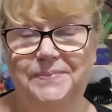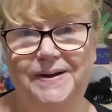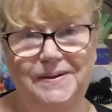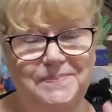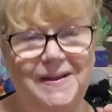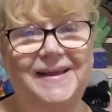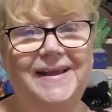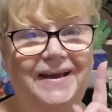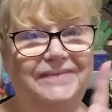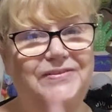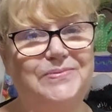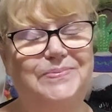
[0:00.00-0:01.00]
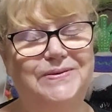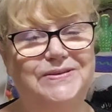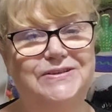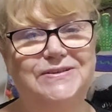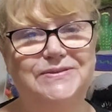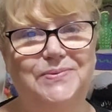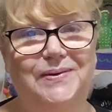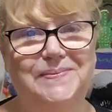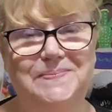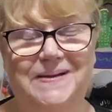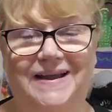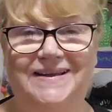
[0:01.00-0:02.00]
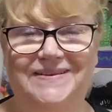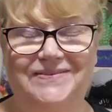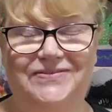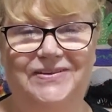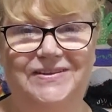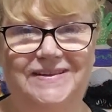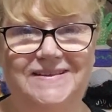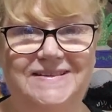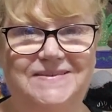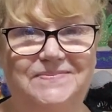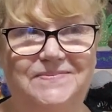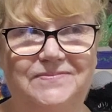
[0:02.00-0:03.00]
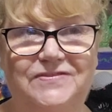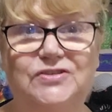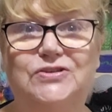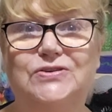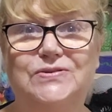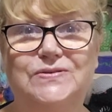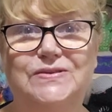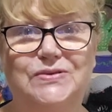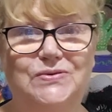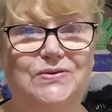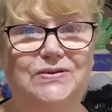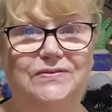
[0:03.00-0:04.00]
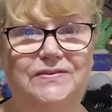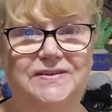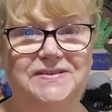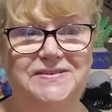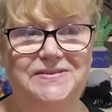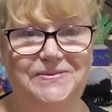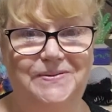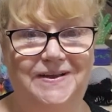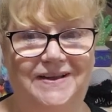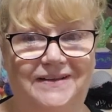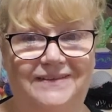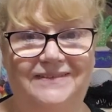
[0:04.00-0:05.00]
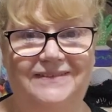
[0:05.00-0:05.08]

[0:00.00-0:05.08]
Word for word: but I may have to purchase one pattern for this for June's hooker versus hooker.